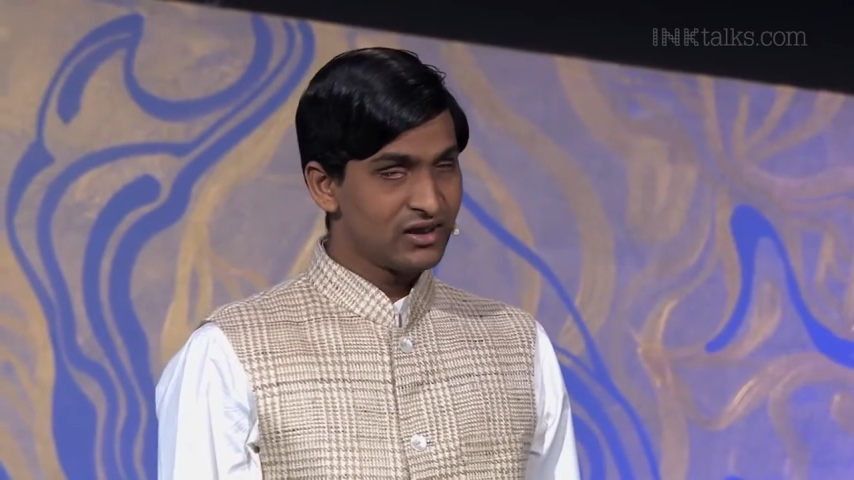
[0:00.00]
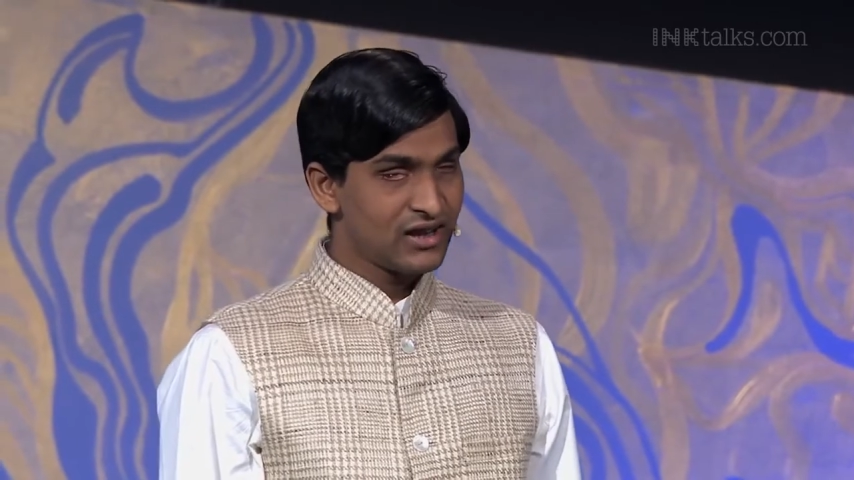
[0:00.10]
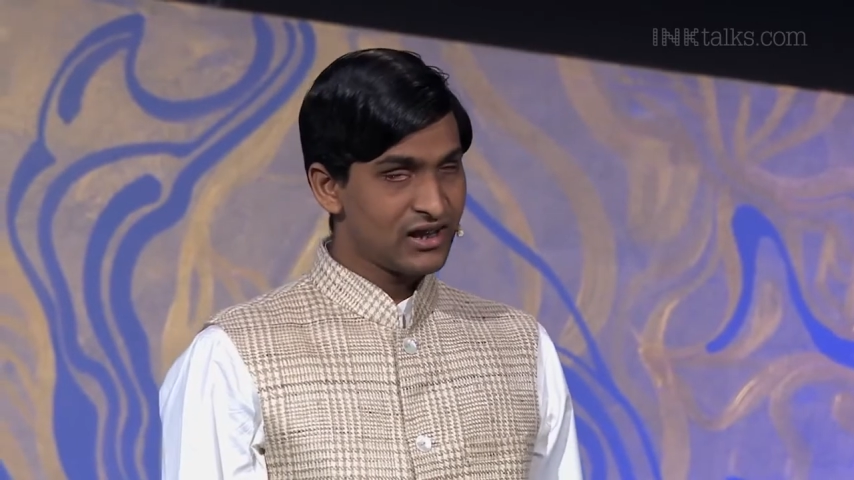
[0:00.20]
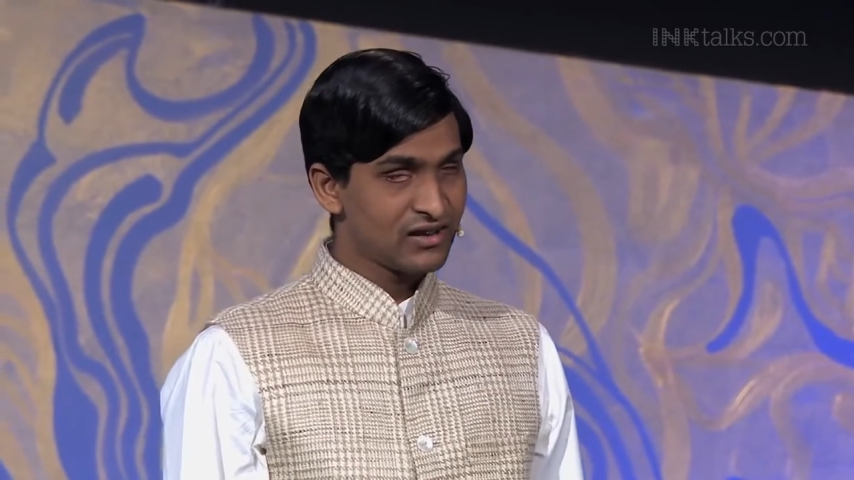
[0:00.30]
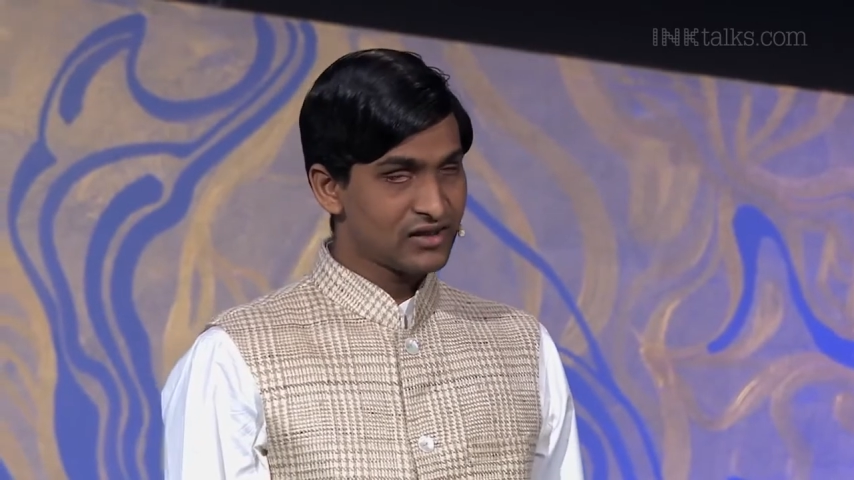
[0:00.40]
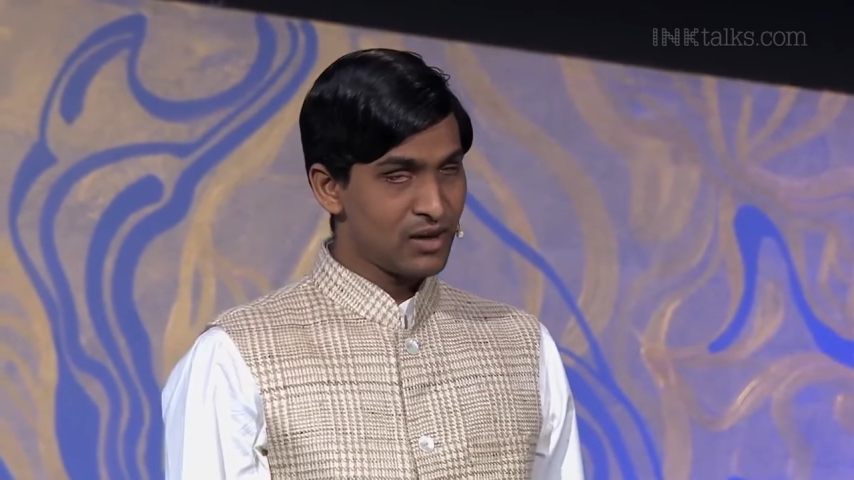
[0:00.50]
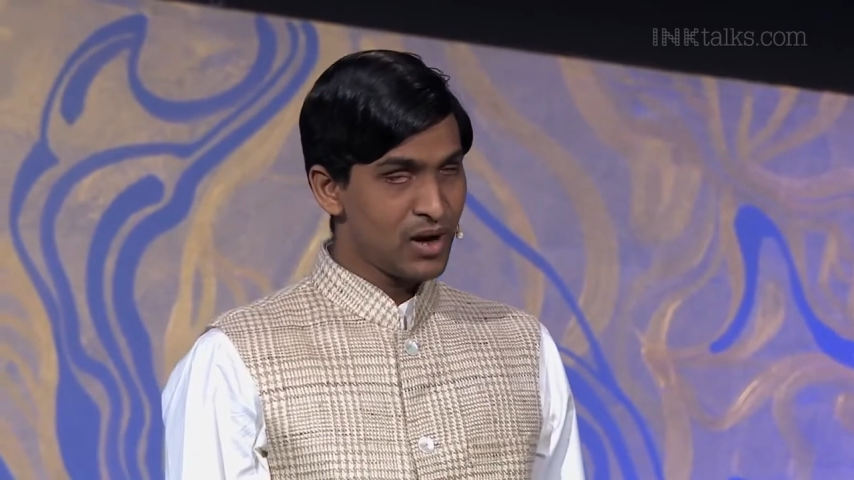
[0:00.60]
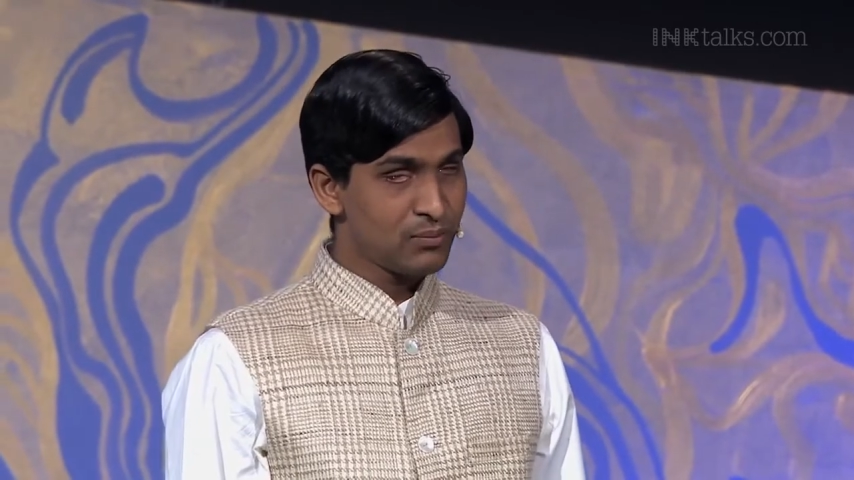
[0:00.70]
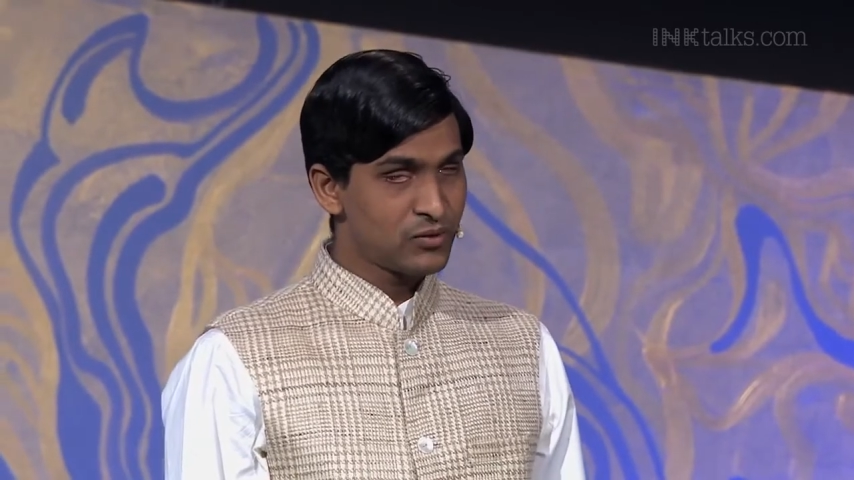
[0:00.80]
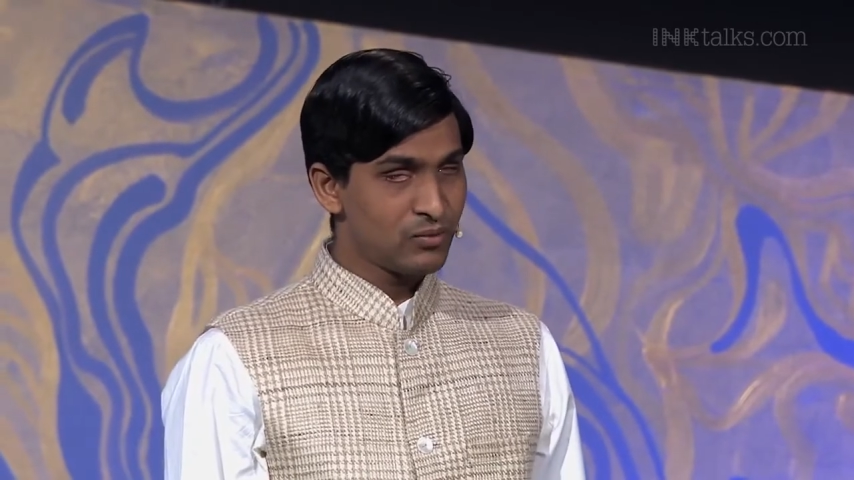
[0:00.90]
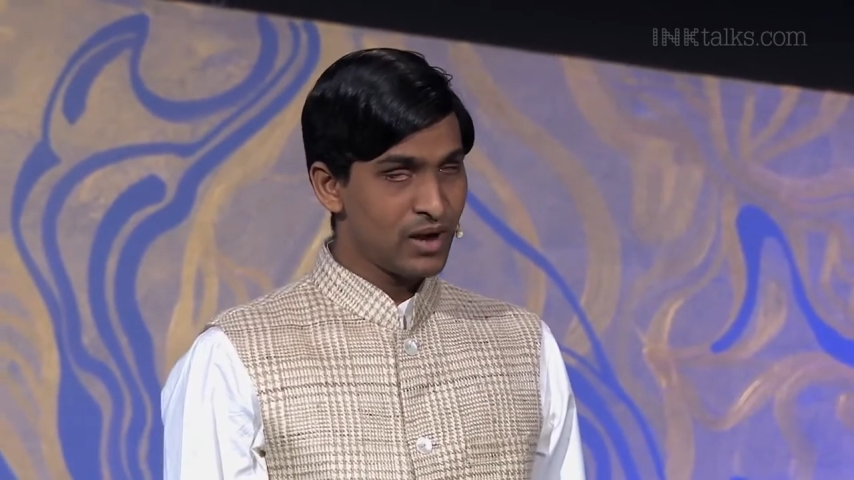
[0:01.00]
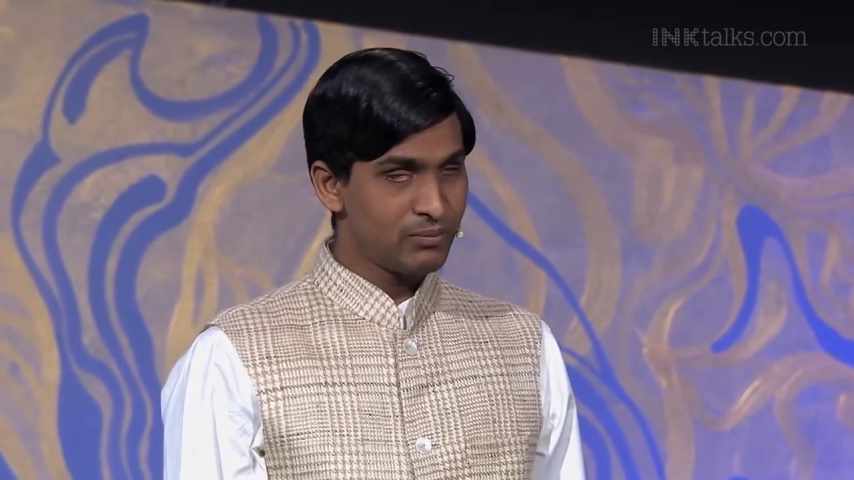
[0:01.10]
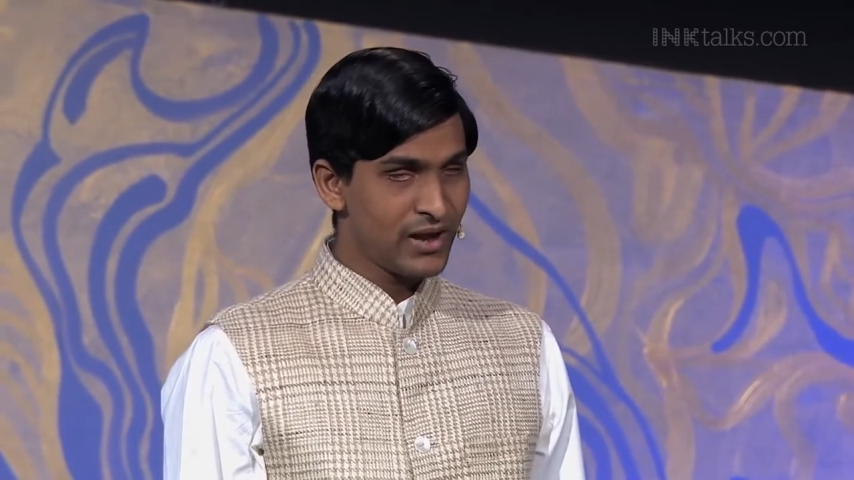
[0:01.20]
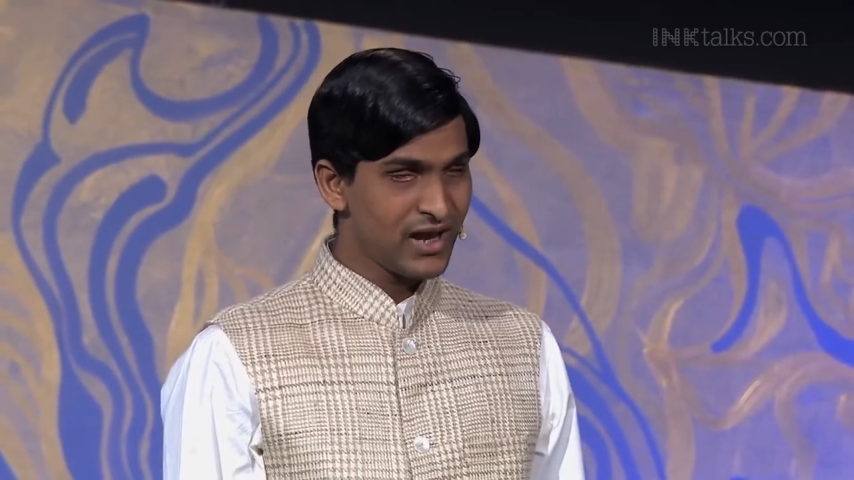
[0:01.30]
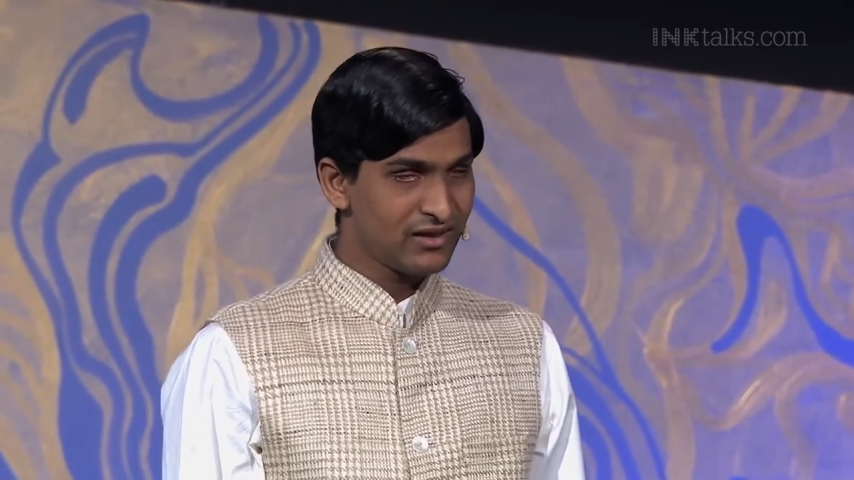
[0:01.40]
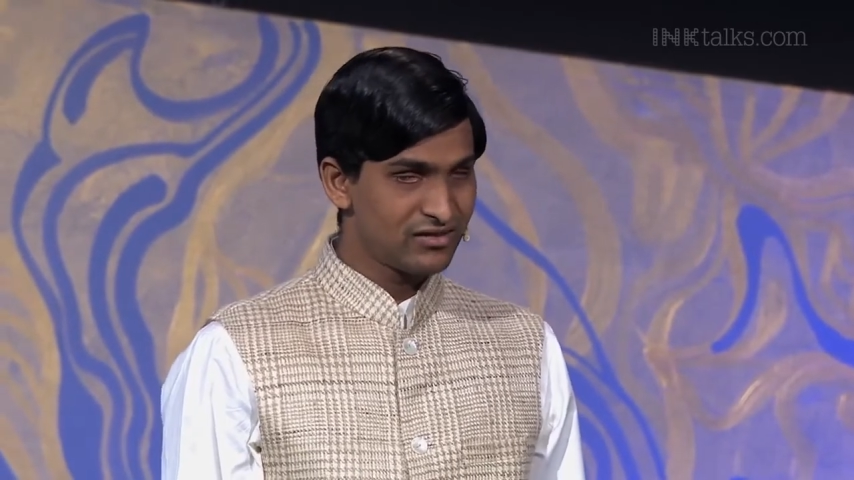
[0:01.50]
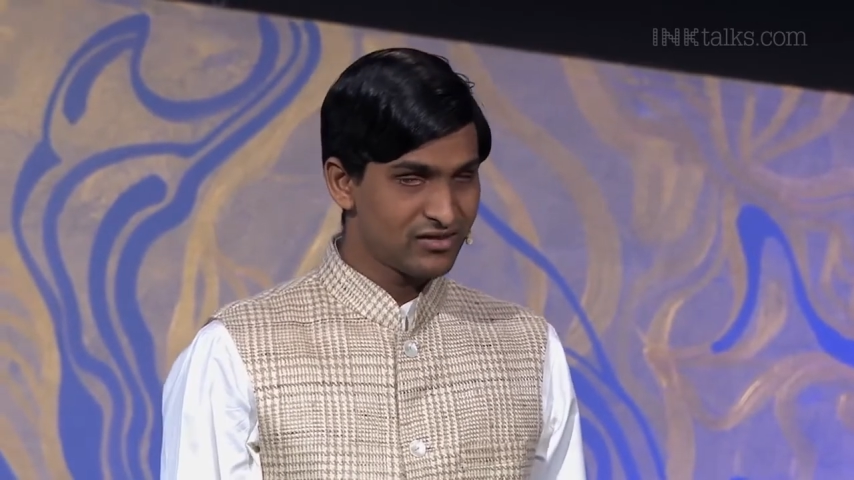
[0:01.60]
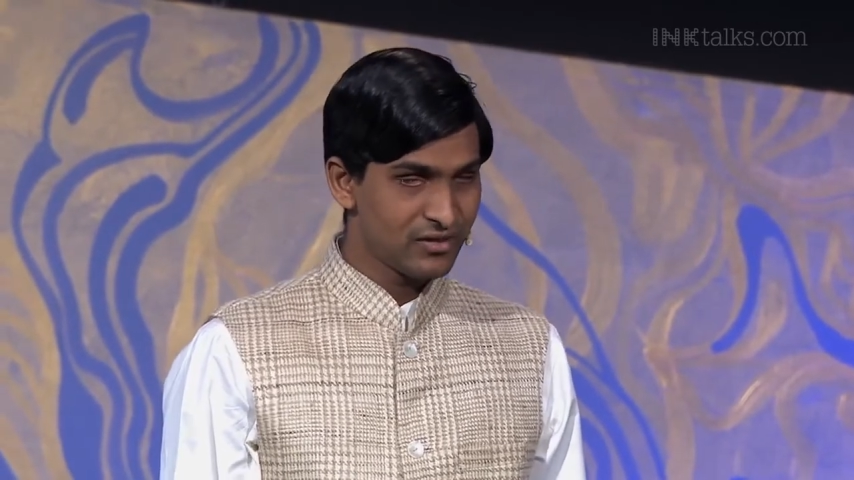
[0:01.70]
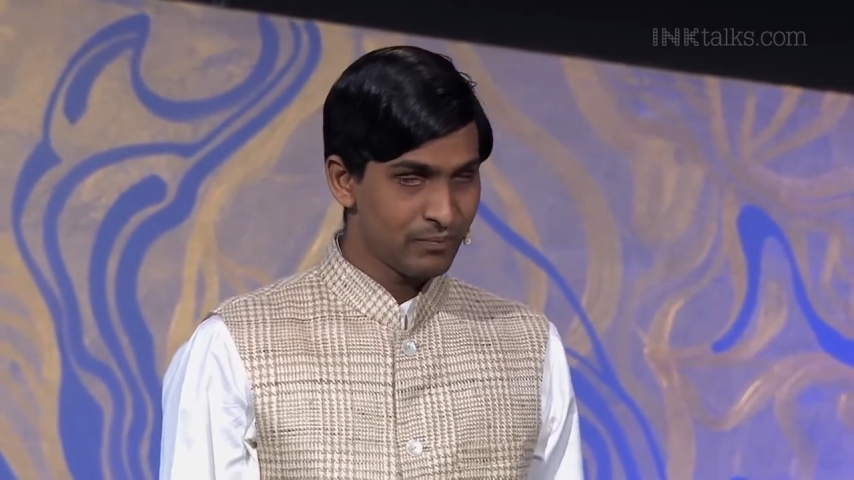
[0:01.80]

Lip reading: that has come up to my parents.